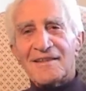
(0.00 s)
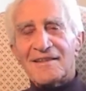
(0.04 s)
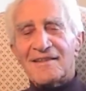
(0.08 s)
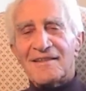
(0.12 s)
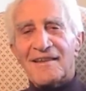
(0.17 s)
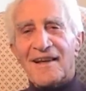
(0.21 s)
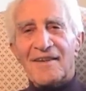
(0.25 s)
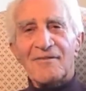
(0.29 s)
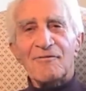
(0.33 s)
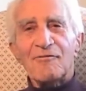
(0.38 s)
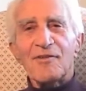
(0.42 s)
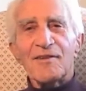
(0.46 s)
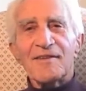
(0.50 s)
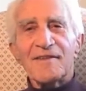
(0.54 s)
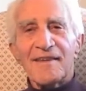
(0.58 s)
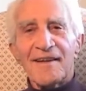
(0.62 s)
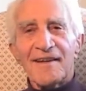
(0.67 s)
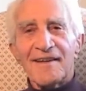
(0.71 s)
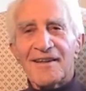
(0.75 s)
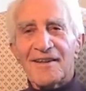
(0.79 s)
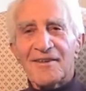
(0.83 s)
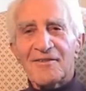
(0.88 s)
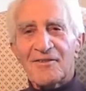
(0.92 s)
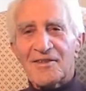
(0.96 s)
Not for
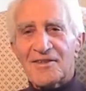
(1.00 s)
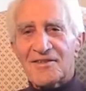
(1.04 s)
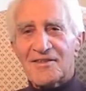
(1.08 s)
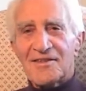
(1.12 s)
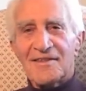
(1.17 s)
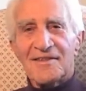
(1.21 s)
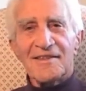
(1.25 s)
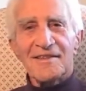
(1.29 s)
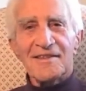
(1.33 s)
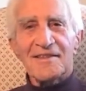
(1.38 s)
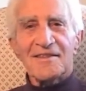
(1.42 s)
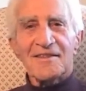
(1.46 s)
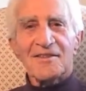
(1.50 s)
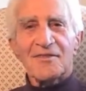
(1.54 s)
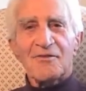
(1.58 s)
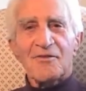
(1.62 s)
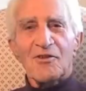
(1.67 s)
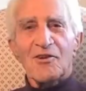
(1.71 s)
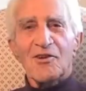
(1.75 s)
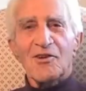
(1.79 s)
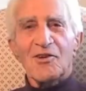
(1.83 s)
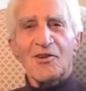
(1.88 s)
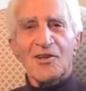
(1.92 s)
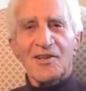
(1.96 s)
television, this is
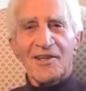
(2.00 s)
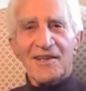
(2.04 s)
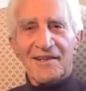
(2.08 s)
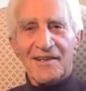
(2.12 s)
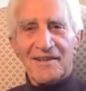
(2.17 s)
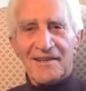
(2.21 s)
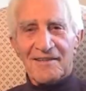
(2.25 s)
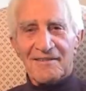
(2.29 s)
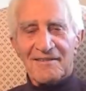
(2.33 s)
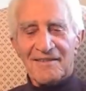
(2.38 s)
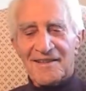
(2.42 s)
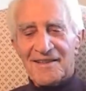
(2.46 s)
for audio.